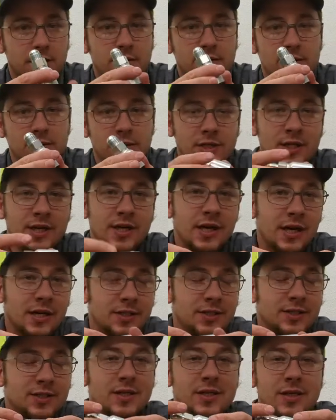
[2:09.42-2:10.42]

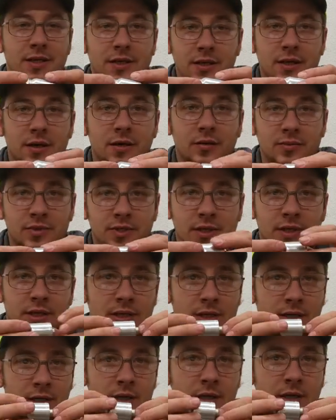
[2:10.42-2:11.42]
JIC comes
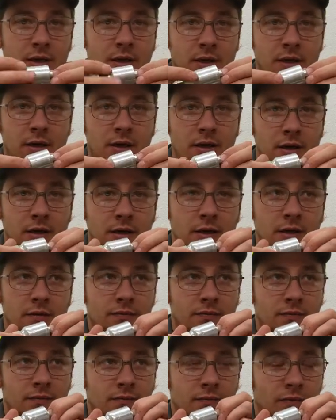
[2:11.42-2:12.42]
in a
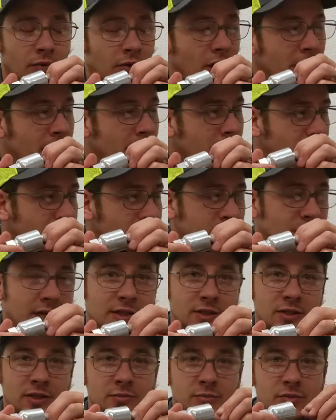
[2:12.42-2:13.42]
variety of
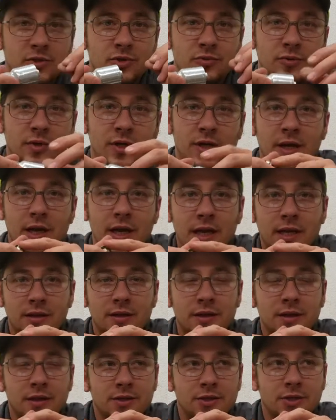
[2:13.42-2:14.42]
sizes between
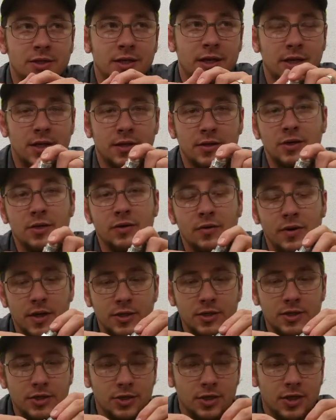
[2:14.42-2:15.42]
1/8" and
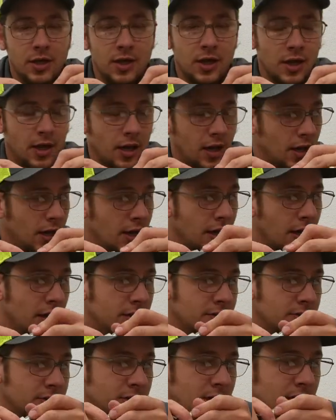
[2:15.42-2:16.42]
2".
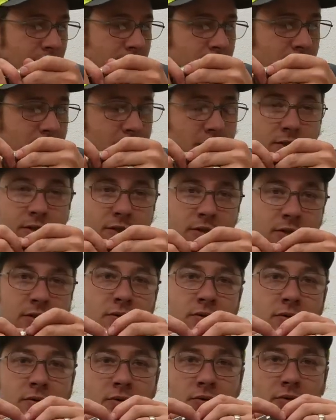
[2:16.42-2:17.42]
Sizes
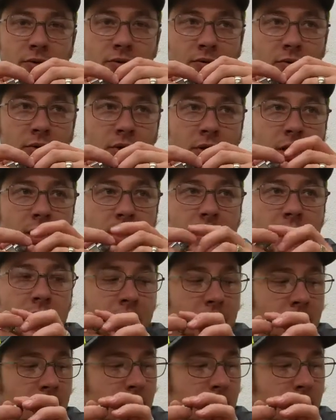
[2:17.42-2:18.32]
2, 3,